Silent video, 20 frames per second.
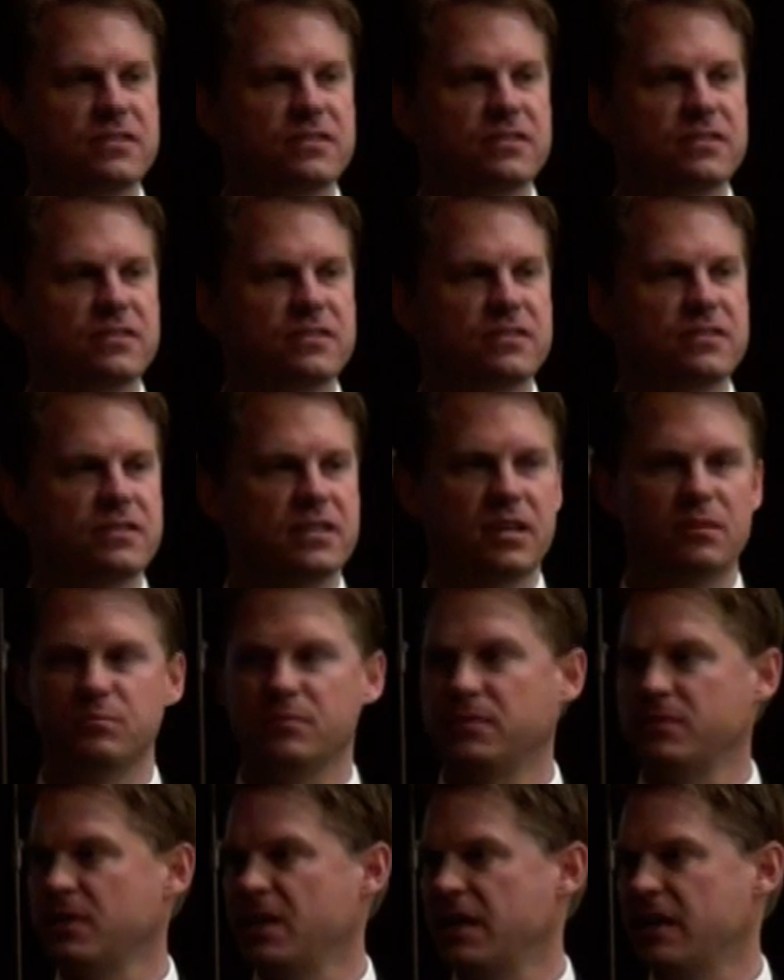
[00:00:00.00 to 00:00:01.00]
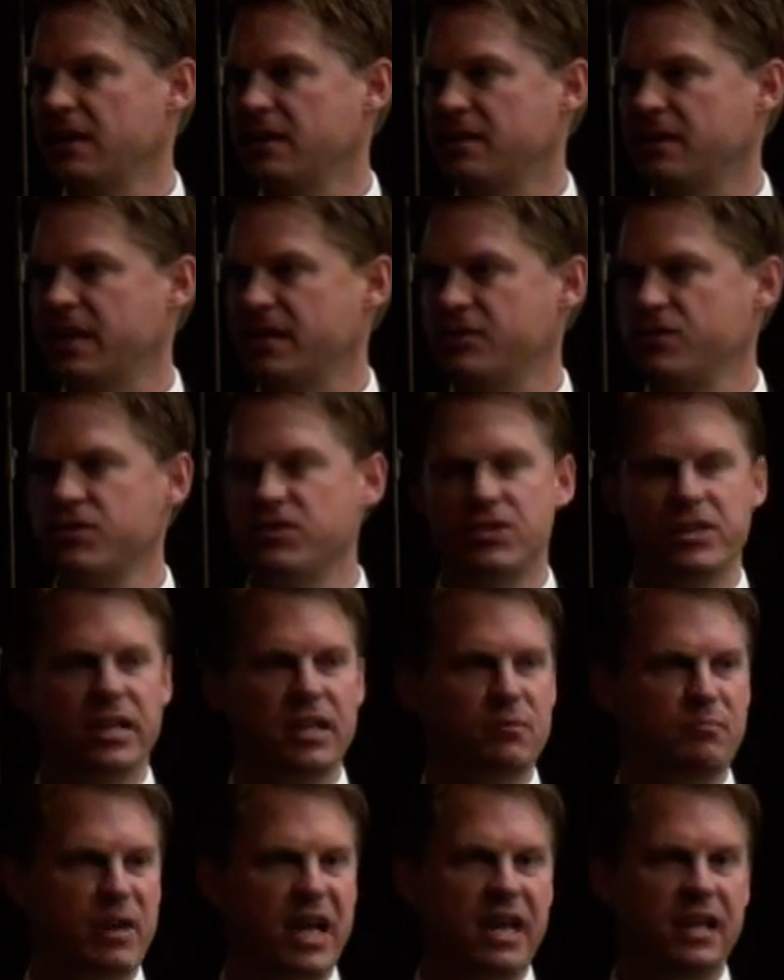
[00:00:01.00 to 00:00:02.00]
and convince them that you should
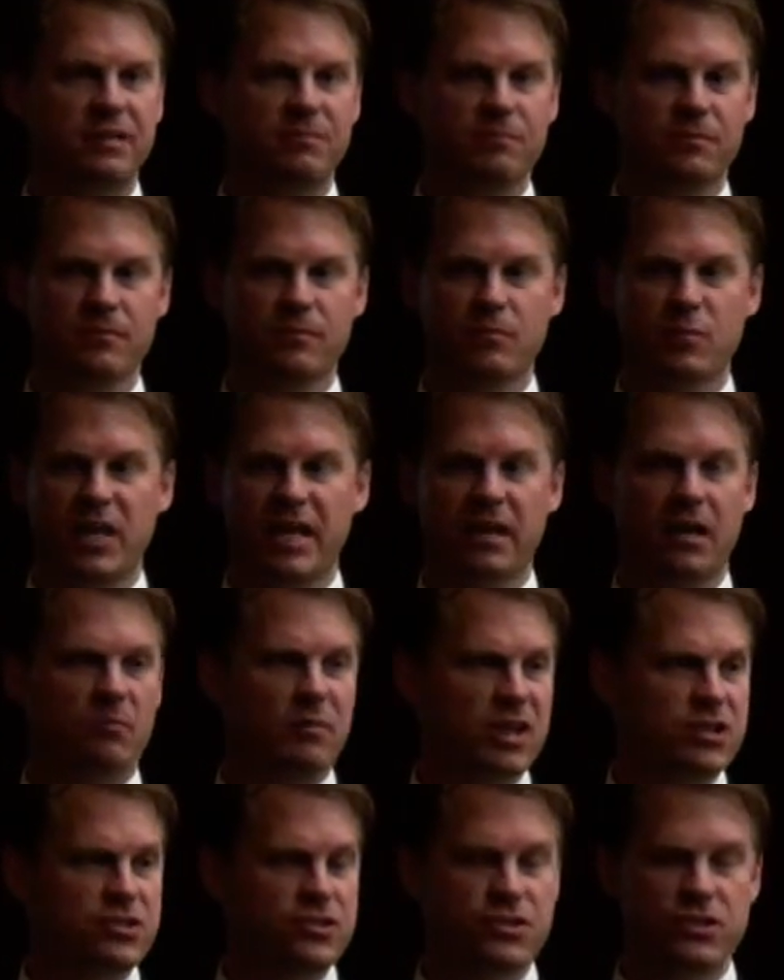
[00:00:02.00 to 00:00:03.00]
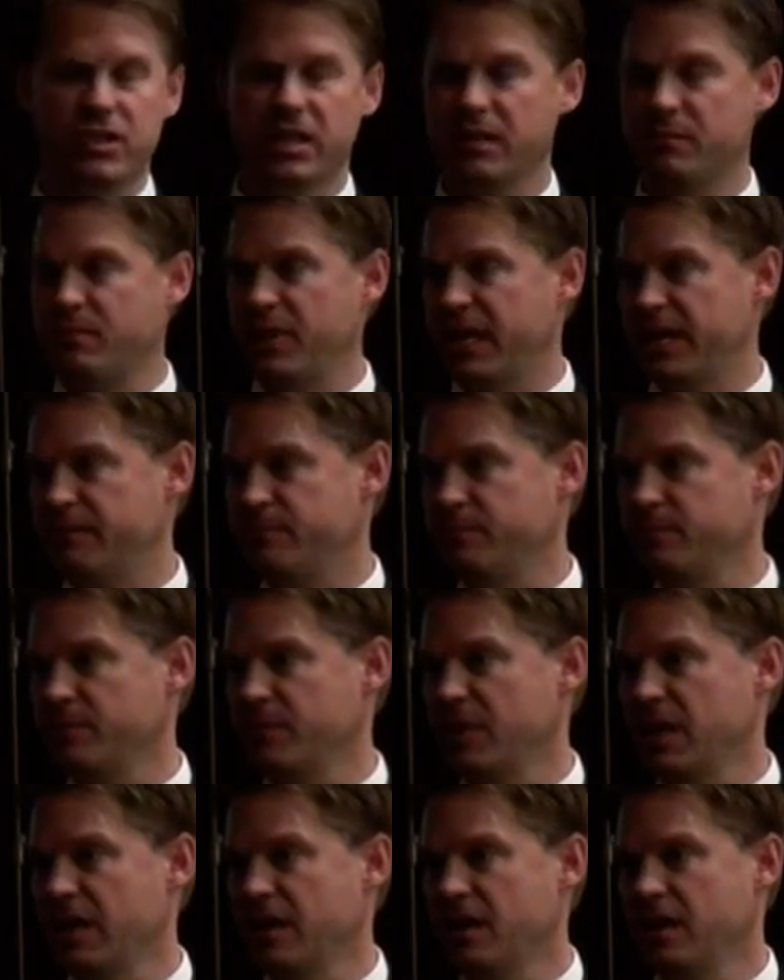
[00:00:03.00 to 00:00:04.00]
get paid and how much you should get paid.
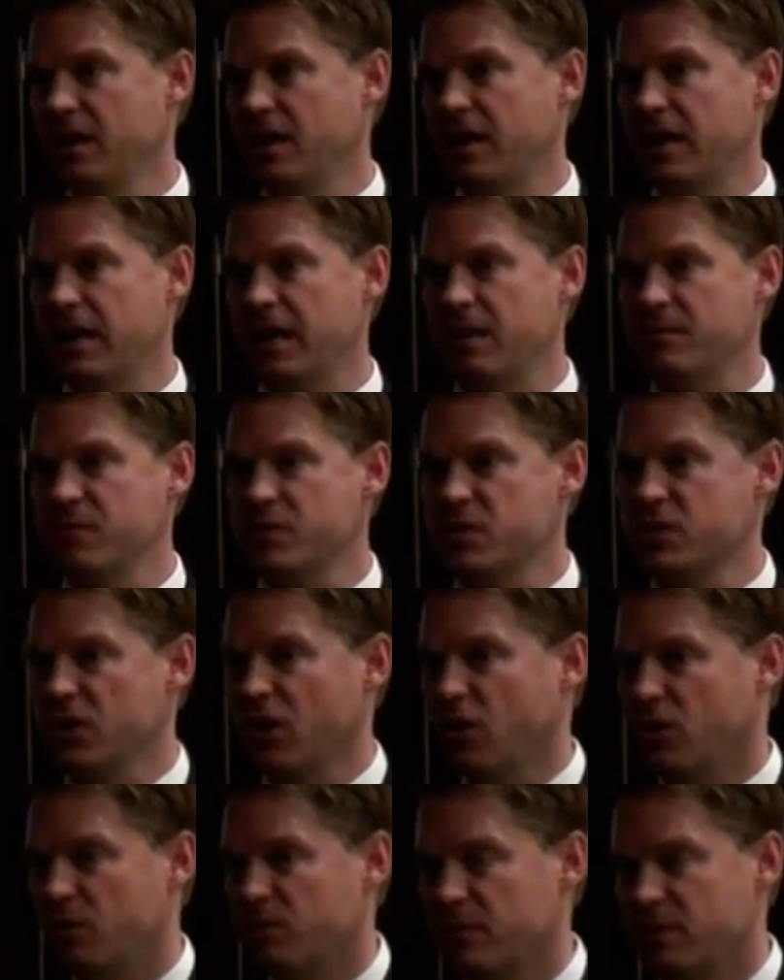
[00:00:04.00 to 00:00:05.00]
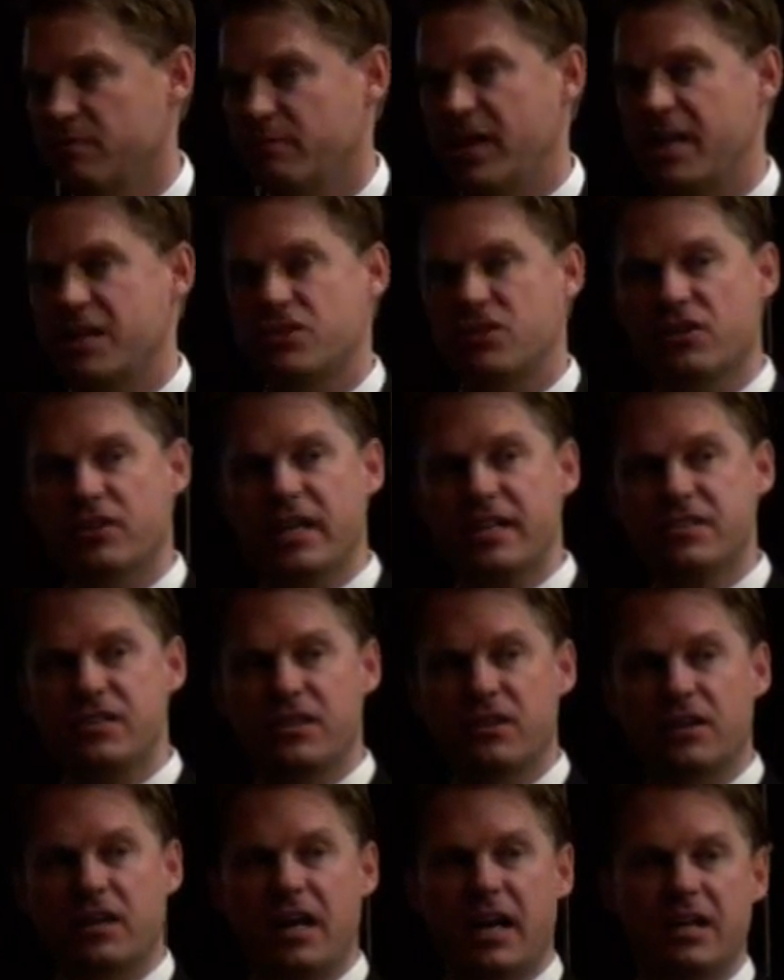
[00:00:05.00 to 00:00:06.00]
So make sure that's in
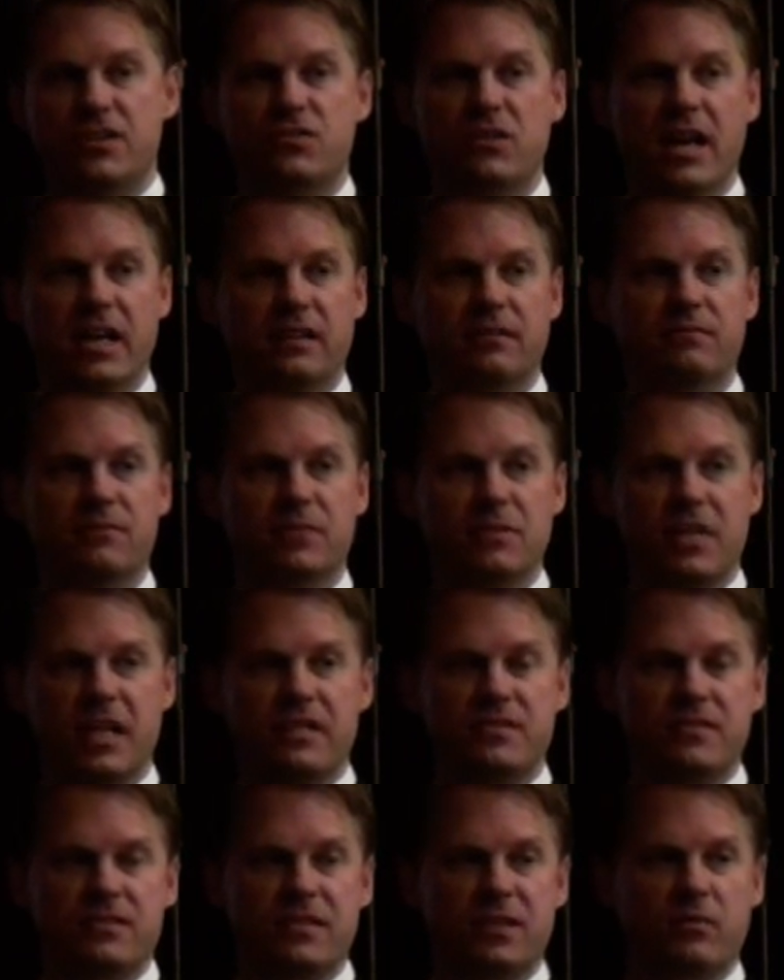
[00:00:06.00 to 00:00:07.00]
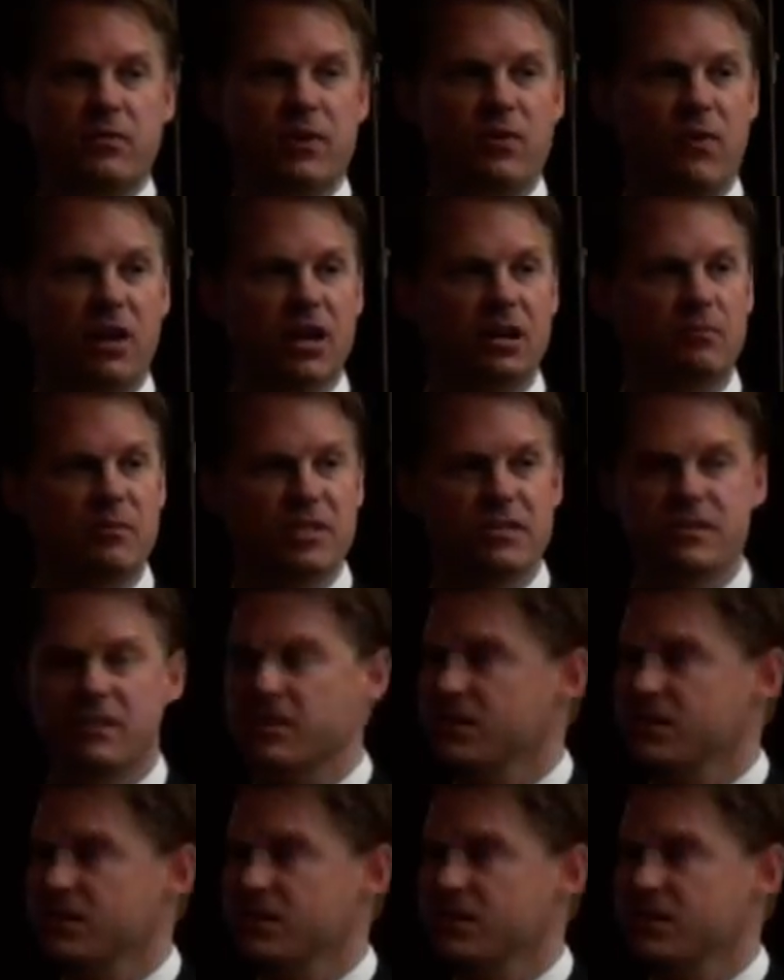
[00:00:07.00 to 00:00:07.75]
your contract. Licensing required, but it's